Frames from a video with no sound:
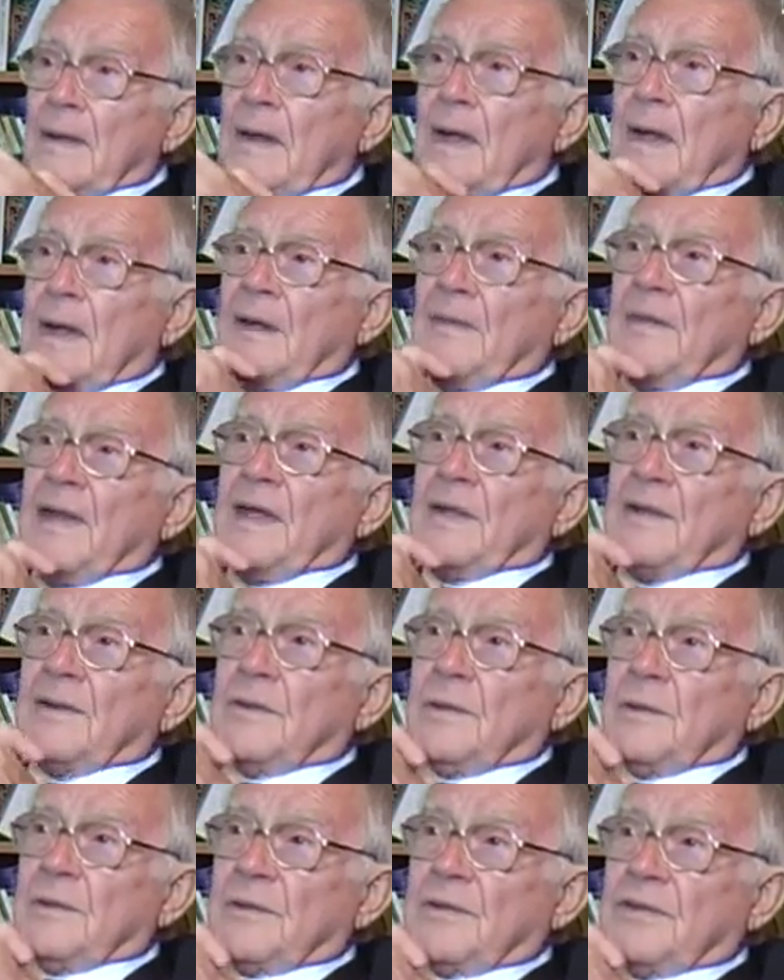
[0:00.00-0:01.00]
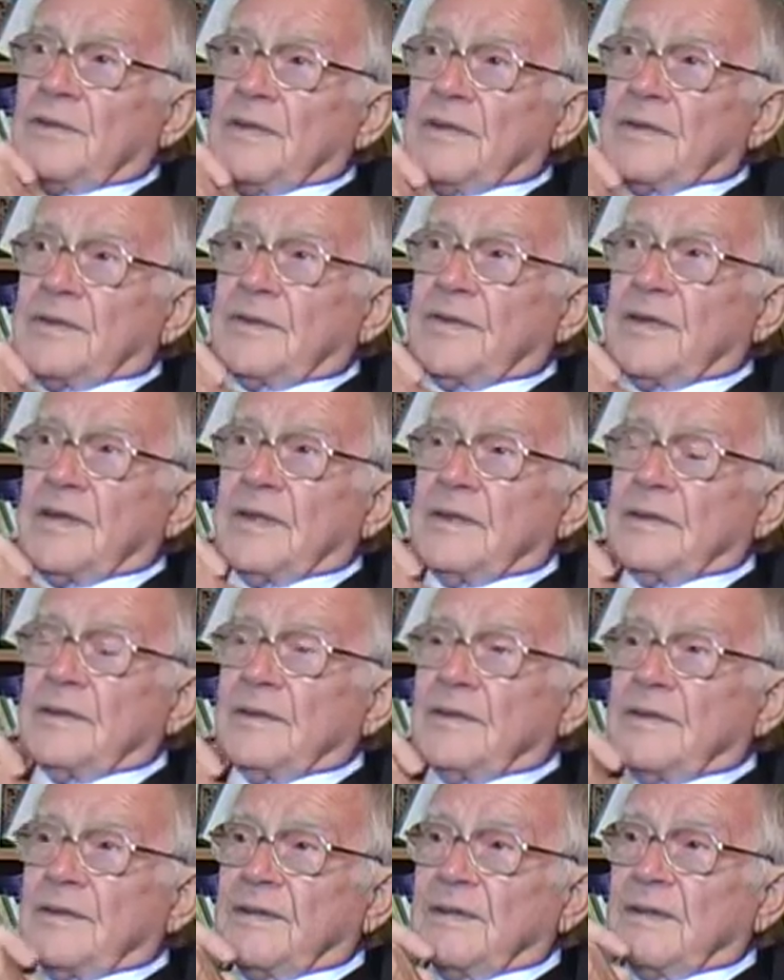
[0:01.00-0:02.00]
And then, of course, it
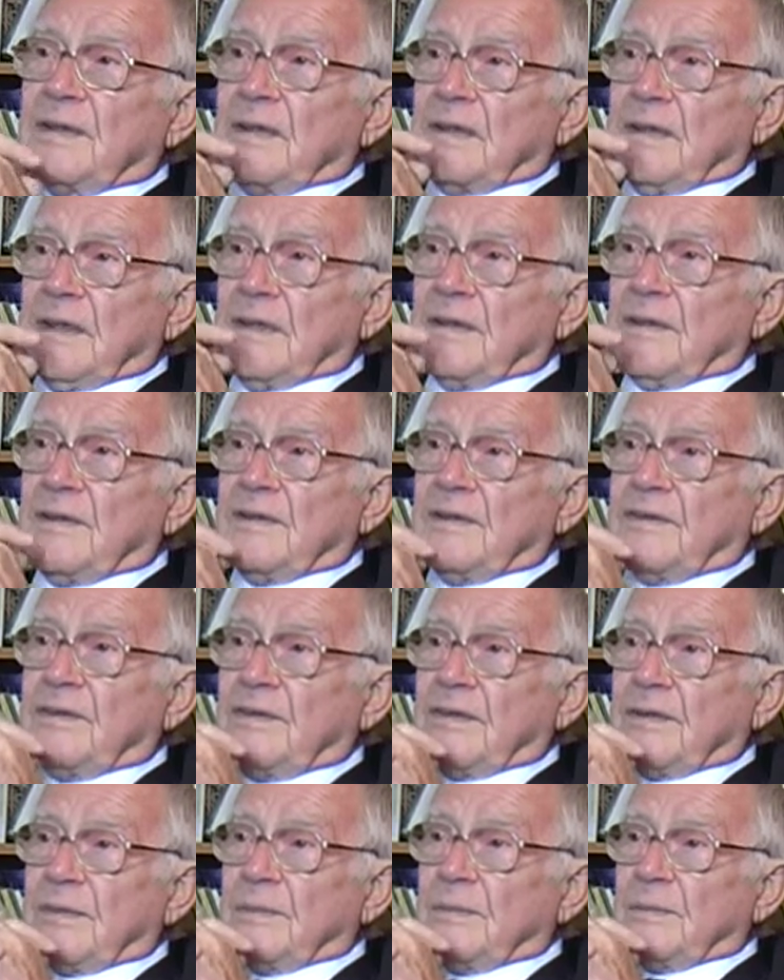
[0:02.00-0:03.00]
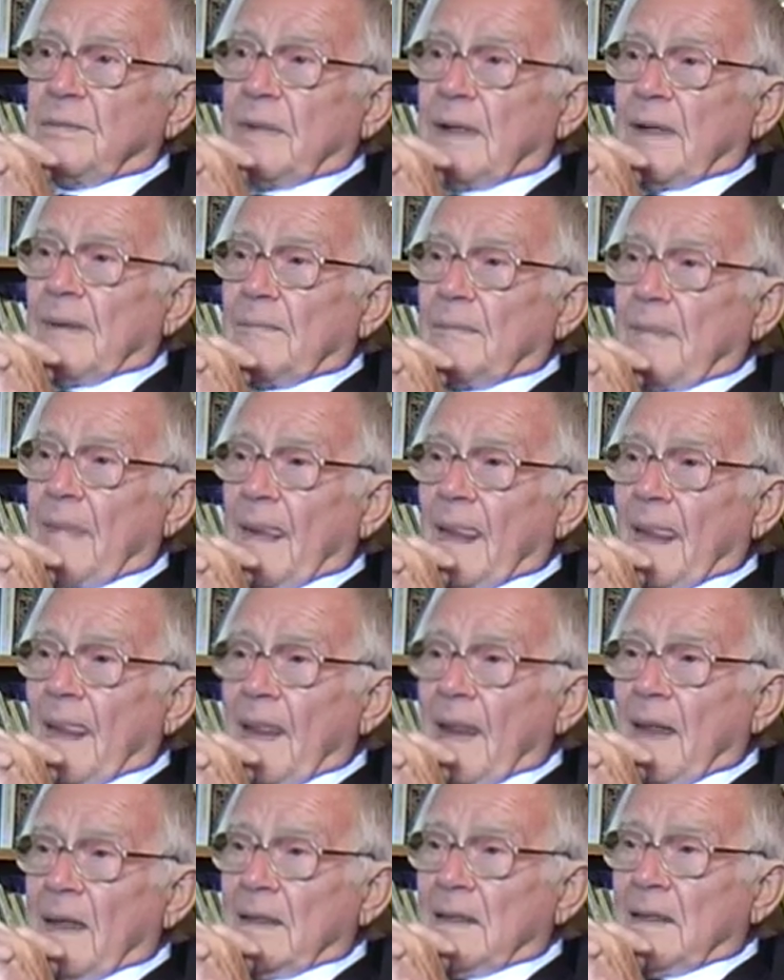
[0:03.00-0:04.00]
turned into
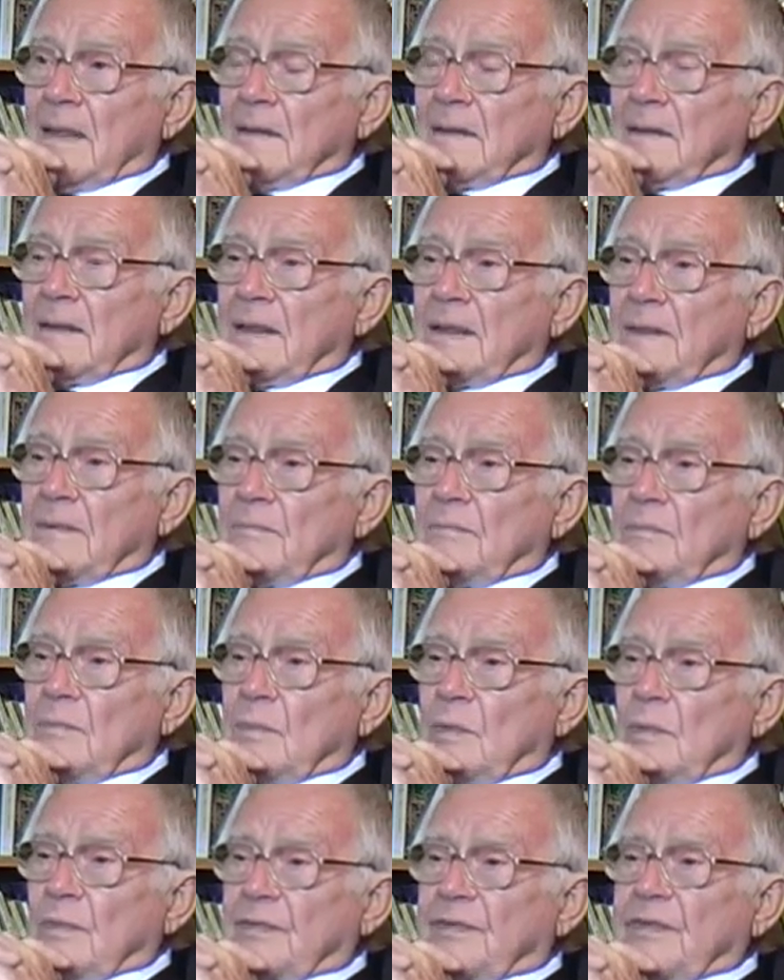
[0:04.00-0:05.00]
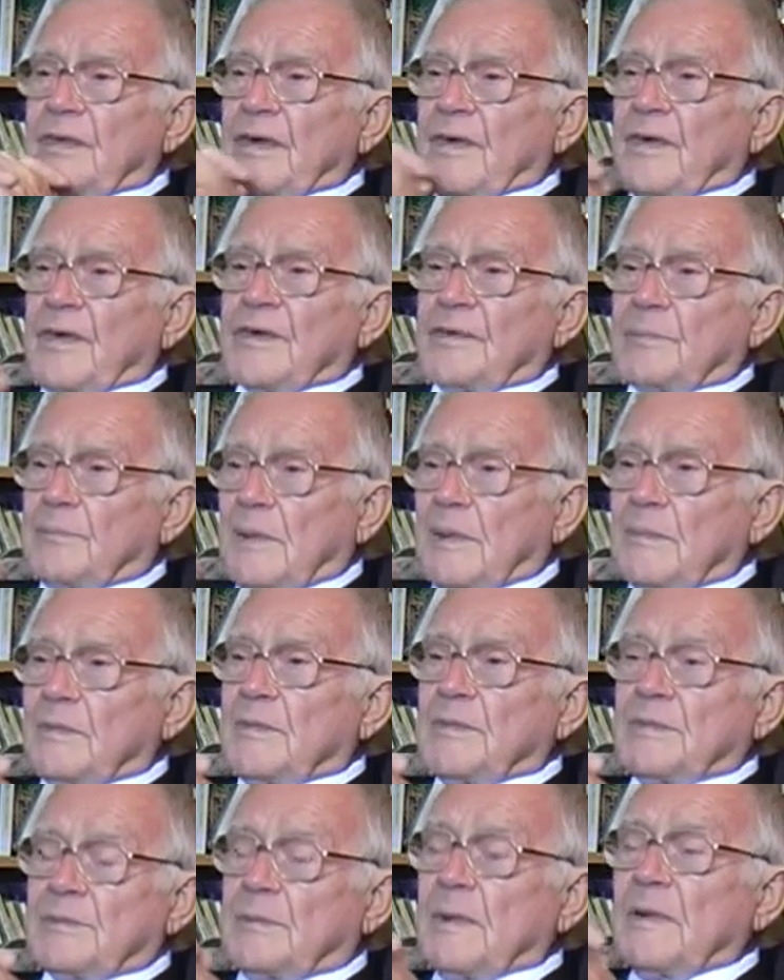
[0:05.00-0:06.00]
more serious
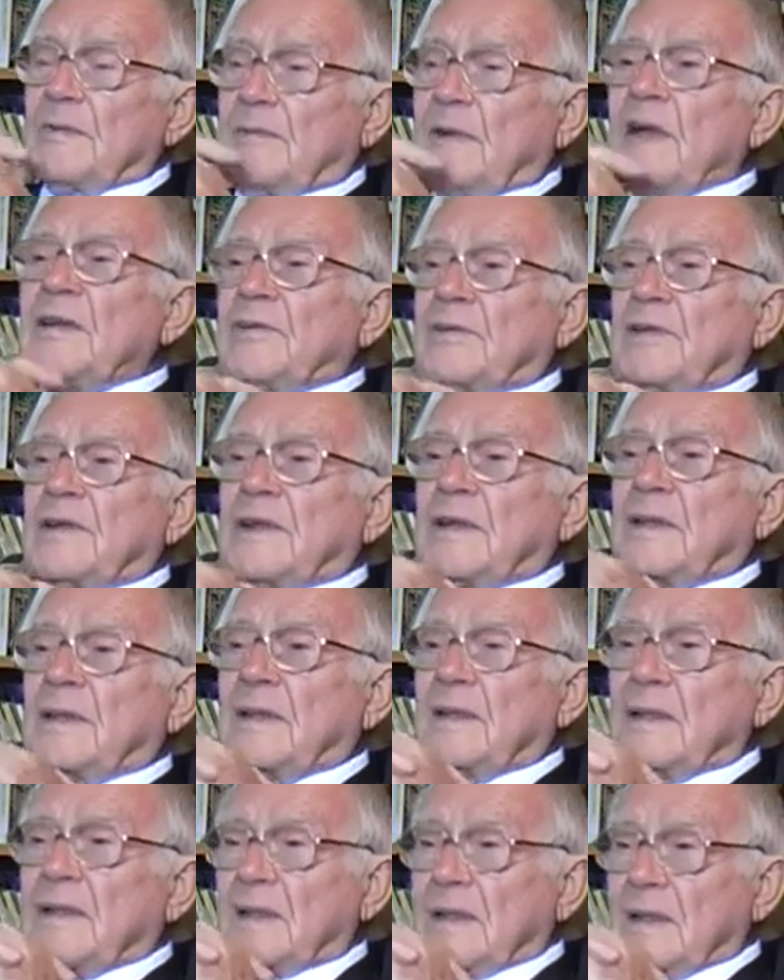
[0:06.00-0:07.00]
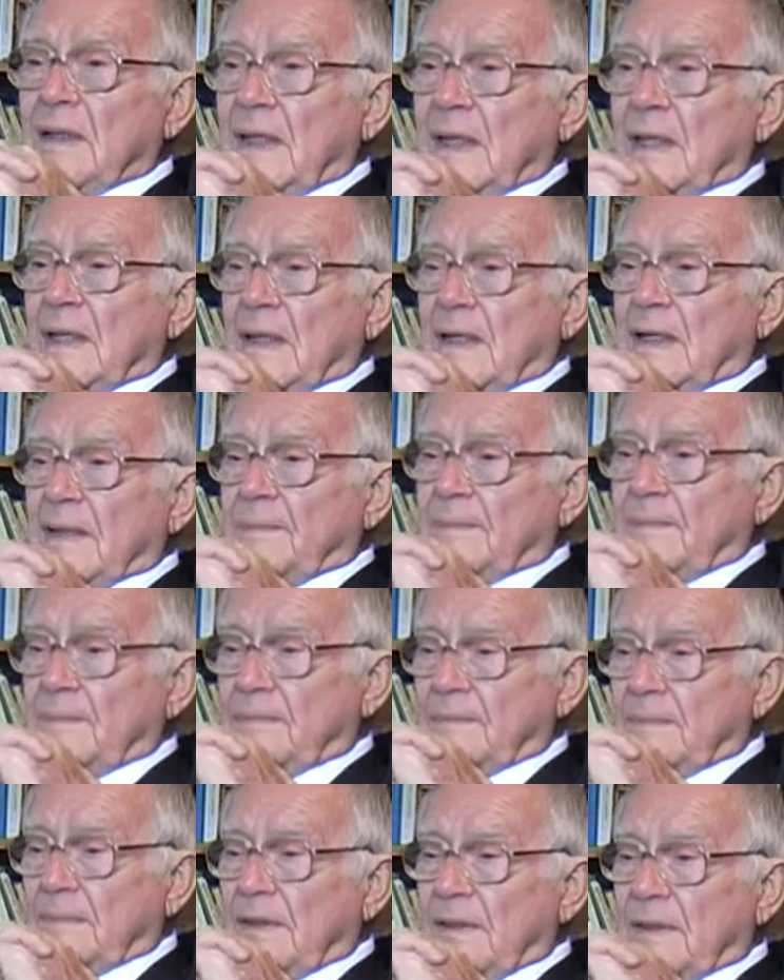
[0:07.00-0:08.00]
problems. But eventually,
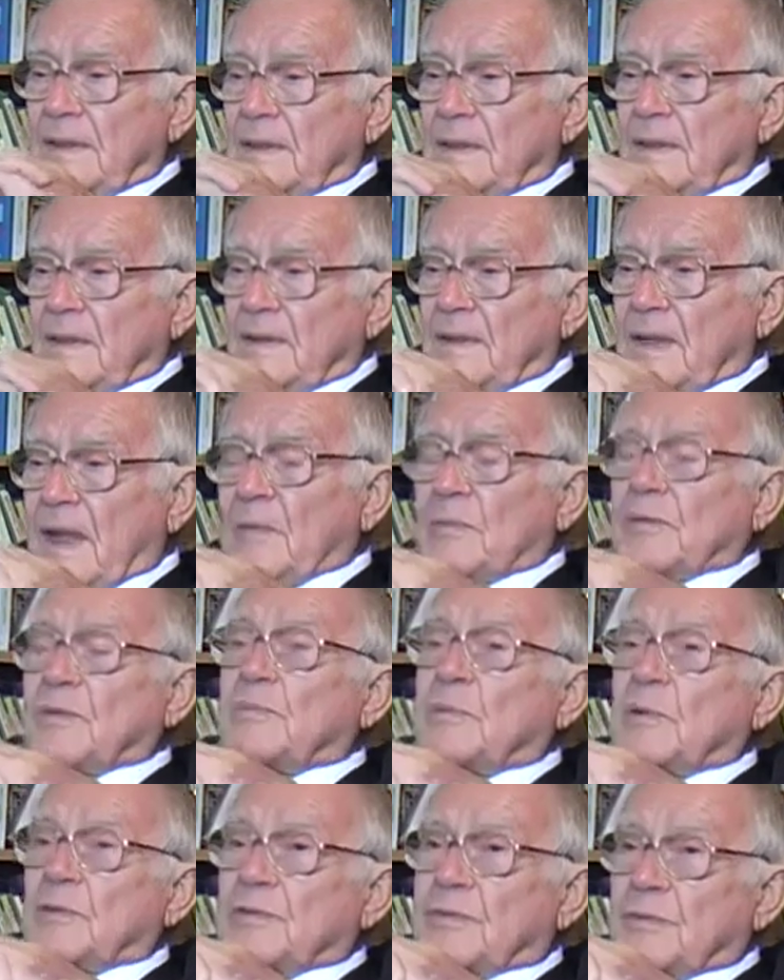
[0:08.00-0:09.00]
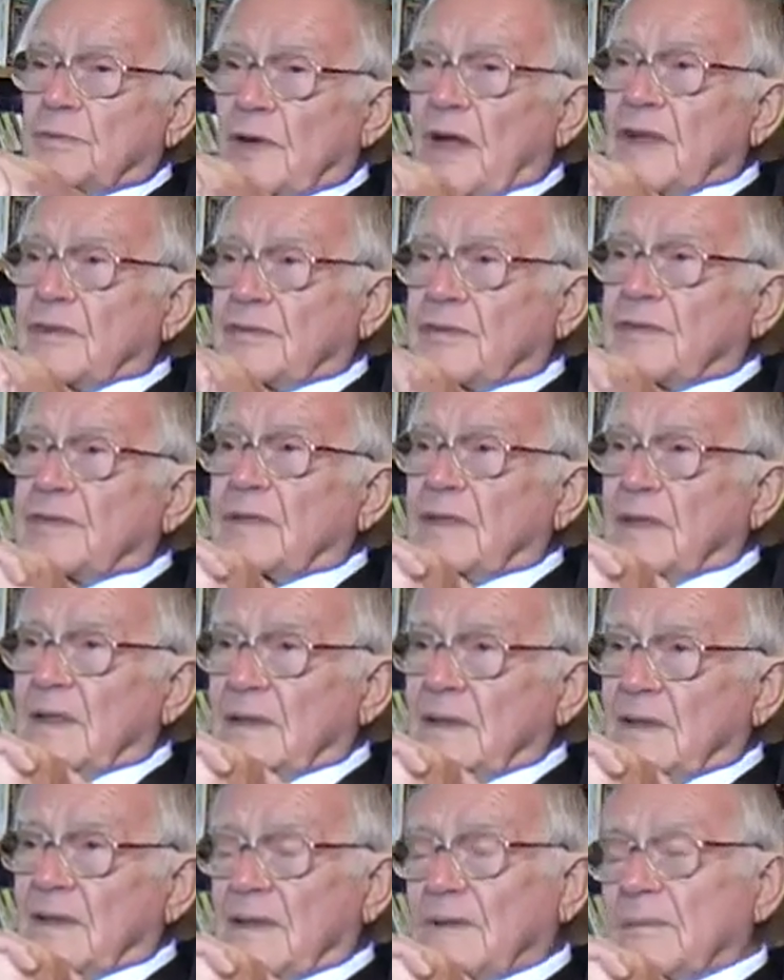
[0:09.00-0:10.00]
that was put to rest,
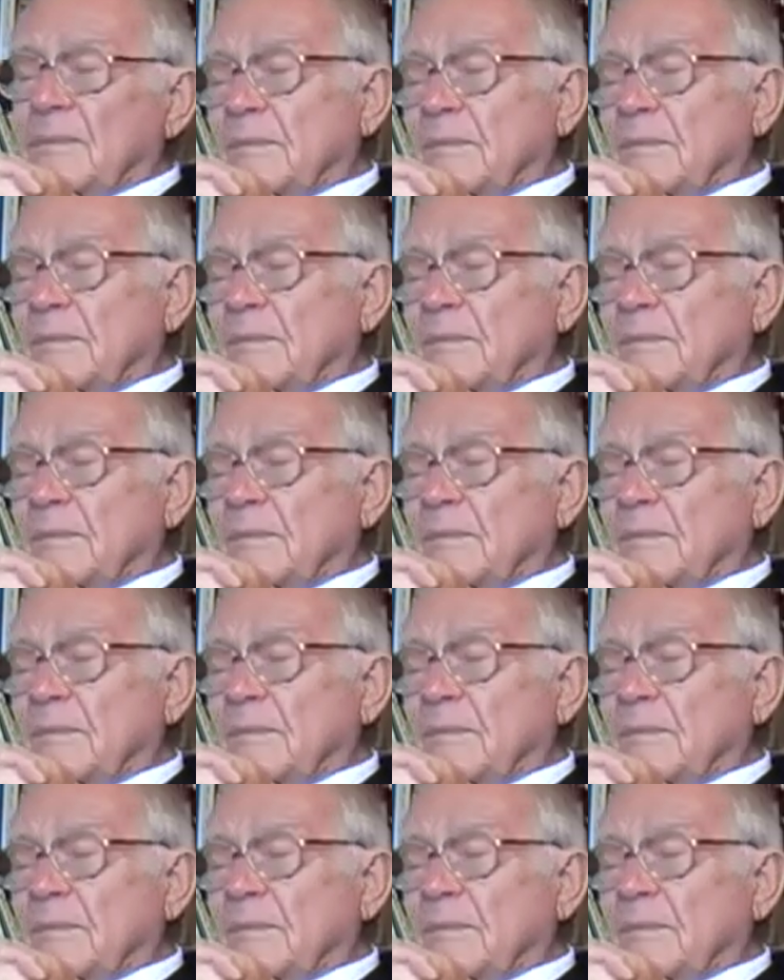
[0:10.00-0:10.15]
and